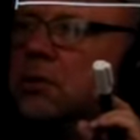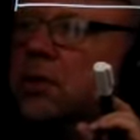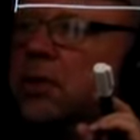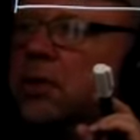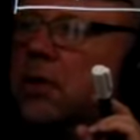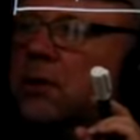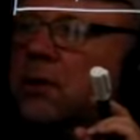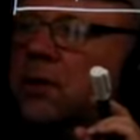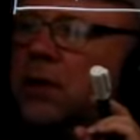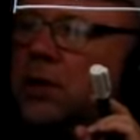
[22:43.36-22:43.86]

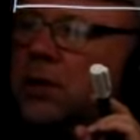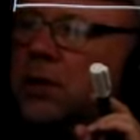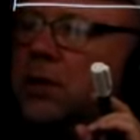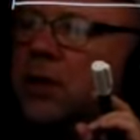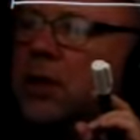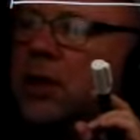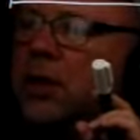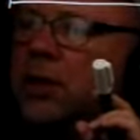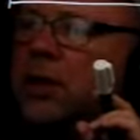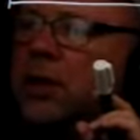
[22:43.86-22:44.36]
Well, we got
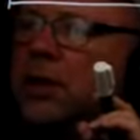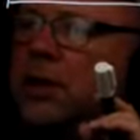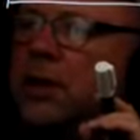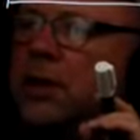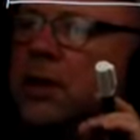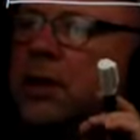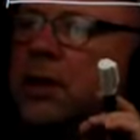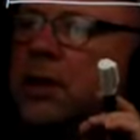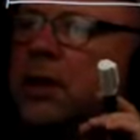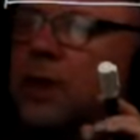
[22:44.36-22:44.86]
one
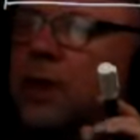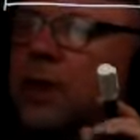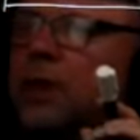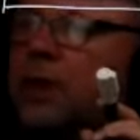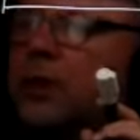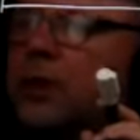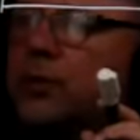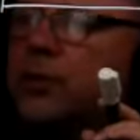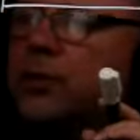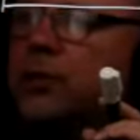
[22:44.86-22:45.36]

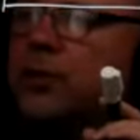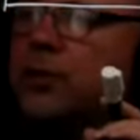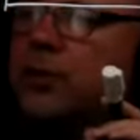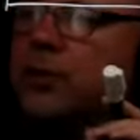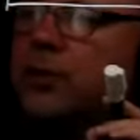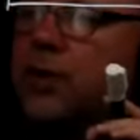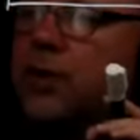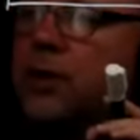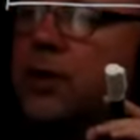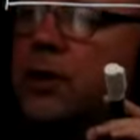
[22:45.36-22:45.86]
uh, root
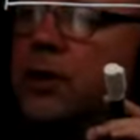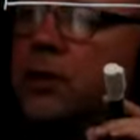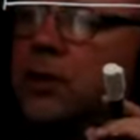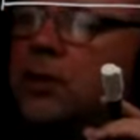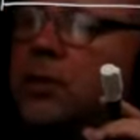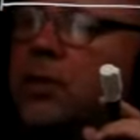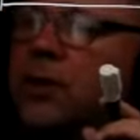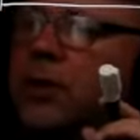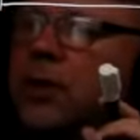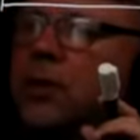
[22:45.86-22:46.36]
three, and then
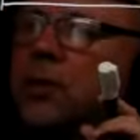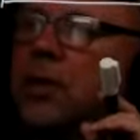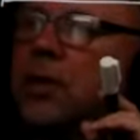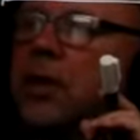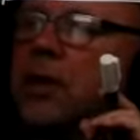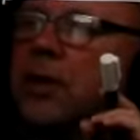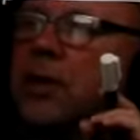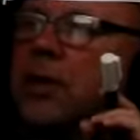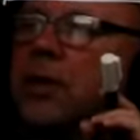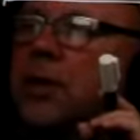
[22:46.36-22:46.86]
we got
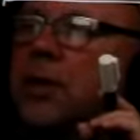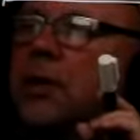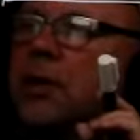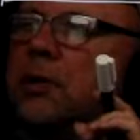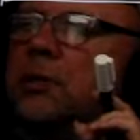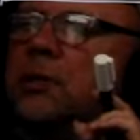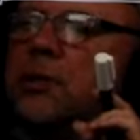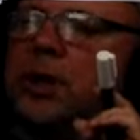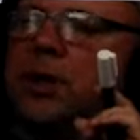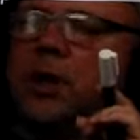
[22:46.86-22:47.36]
one
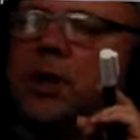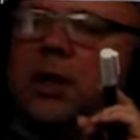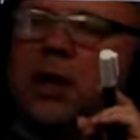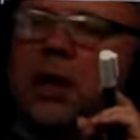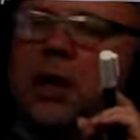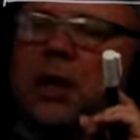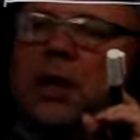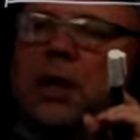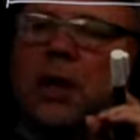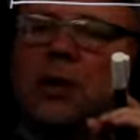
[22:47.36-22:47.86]
three.
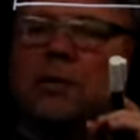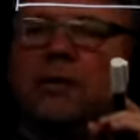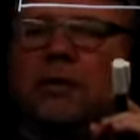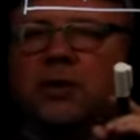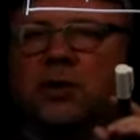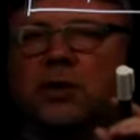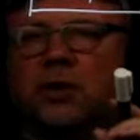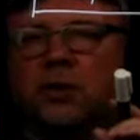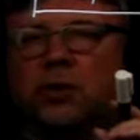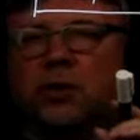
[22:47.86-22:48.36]
If
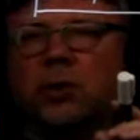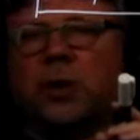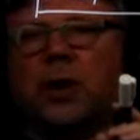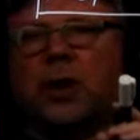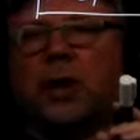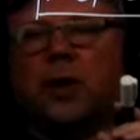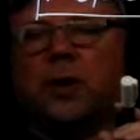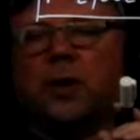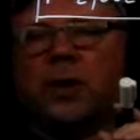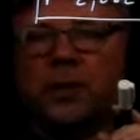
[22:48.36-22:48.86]
it's a true
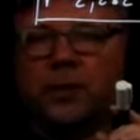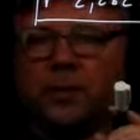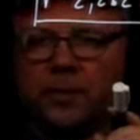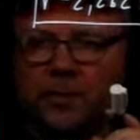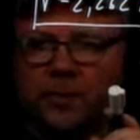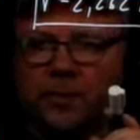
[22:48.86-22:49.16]
power,